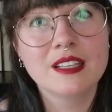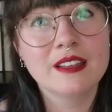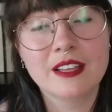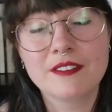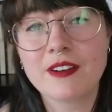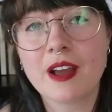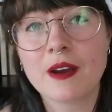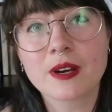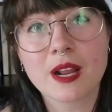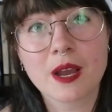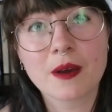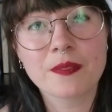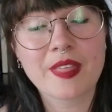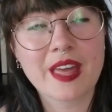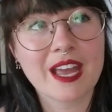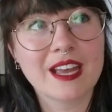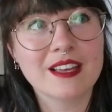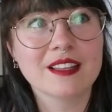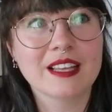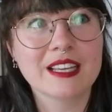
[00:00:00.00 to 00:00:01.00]
they found out
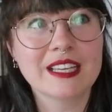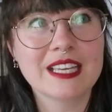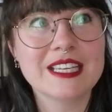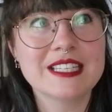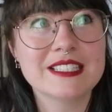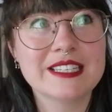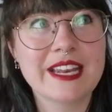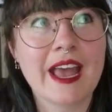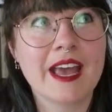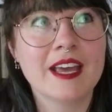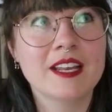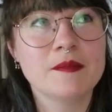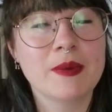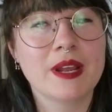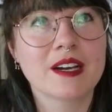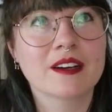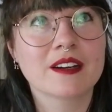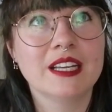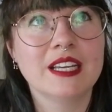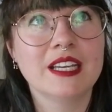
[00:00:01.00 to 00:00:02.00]
that like his dad
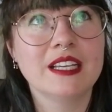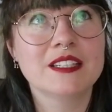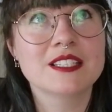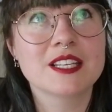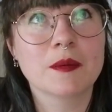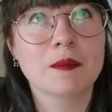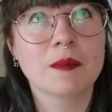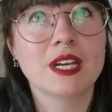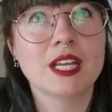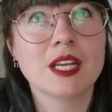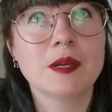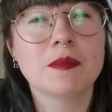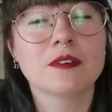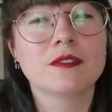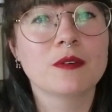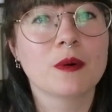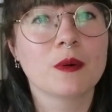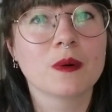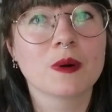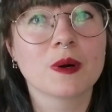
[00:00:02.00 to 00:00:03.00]
married somebody
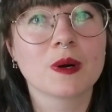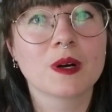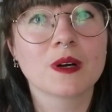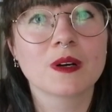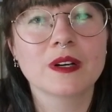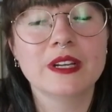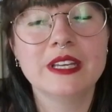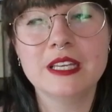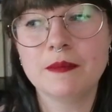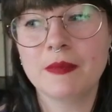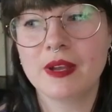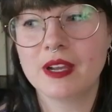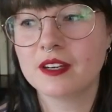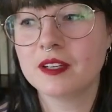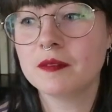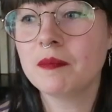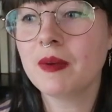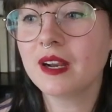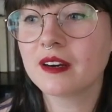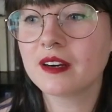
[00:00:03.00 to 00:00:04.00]
before he
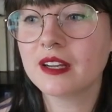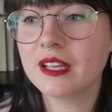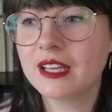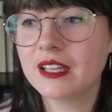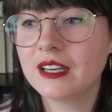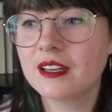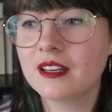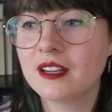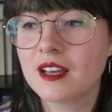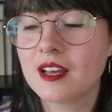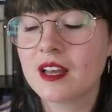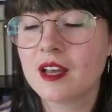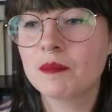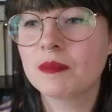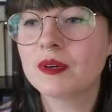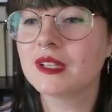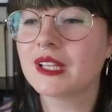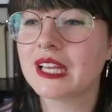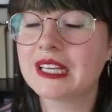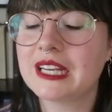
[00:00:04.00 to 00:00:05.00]
married Marian,
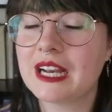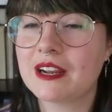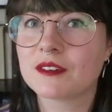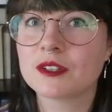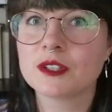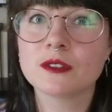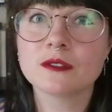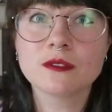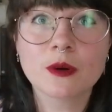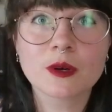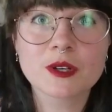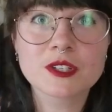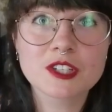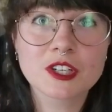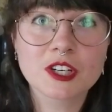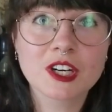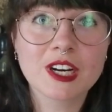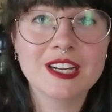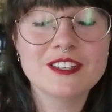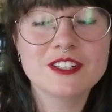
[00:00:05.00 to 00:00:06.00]
but like never divorced
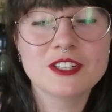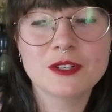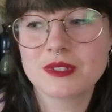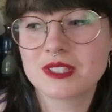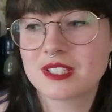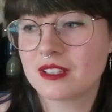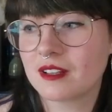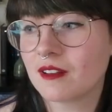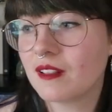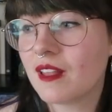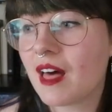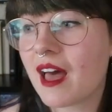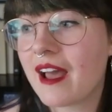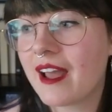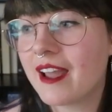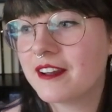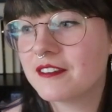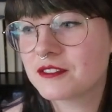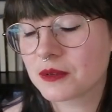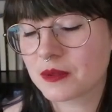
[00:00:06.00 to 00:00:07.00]
her and she was still
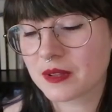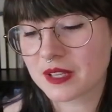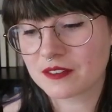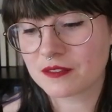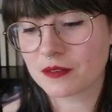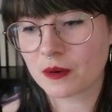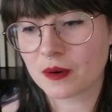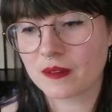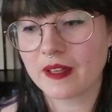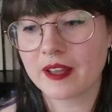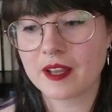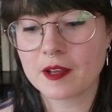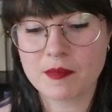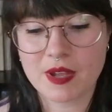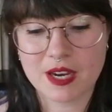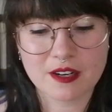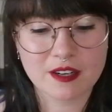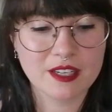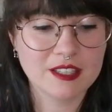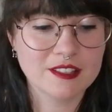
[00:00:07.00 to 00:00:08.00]
alive, so therefore like
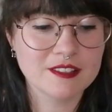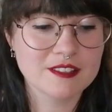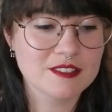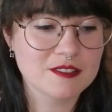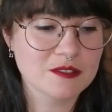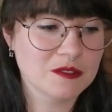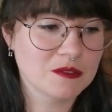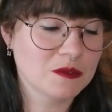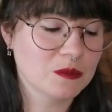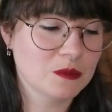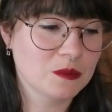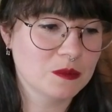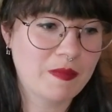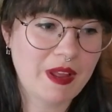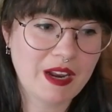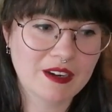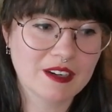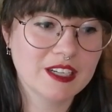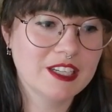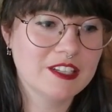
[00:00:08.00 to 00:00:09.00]
Marian's
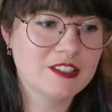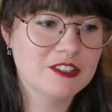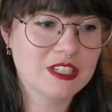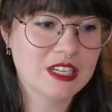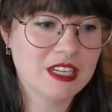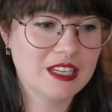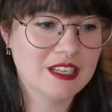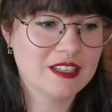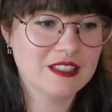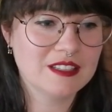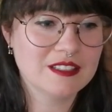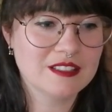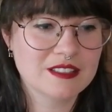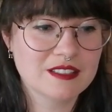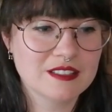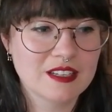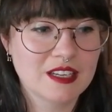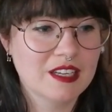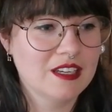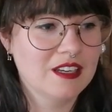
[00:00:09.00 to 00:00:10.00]
marriage
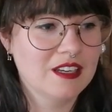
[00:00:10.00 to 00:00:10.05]
is